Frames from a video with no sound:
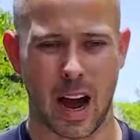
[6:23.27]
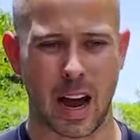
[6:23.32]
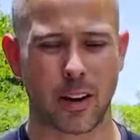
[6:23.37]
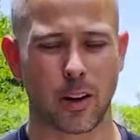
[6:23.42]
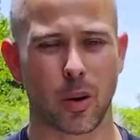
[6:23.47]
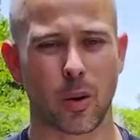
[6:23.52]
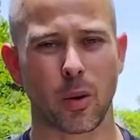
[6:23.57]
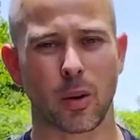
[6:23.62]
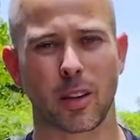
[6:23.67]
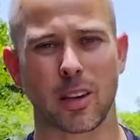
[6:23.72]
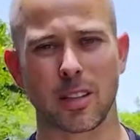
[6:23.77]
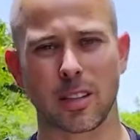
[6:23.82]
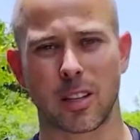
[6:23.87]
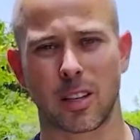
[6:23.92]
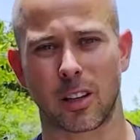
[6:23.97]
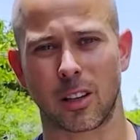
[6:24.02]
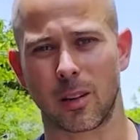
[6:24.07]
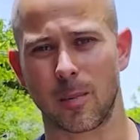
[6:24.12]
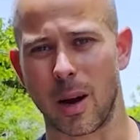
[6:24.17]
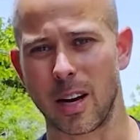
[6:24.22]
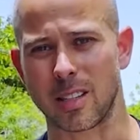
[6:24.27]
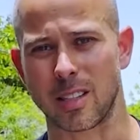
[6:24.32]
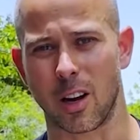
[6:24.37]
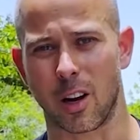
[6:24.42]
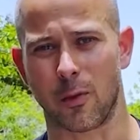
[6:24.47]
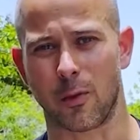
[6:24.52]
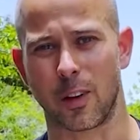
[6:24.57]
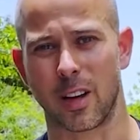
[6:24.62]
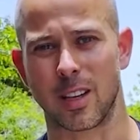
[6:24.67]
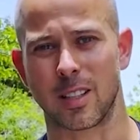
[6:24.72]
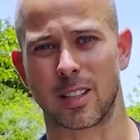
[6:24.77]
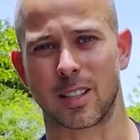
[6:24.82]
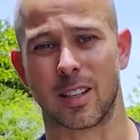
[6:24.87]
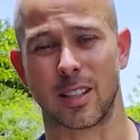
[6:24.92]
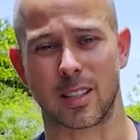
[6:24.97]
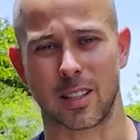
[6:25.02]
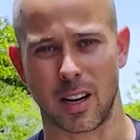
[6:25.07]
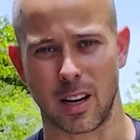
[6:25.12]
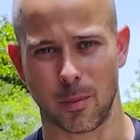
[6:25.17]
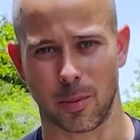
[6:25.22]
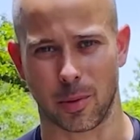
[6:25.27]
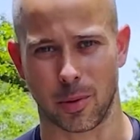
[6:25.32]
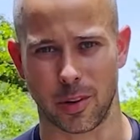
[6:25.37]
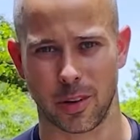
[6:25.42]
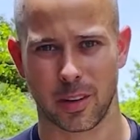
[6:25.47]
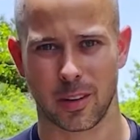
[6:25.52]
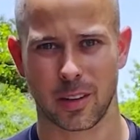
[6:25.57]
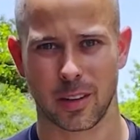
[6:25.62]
I don't consider myself as disabled.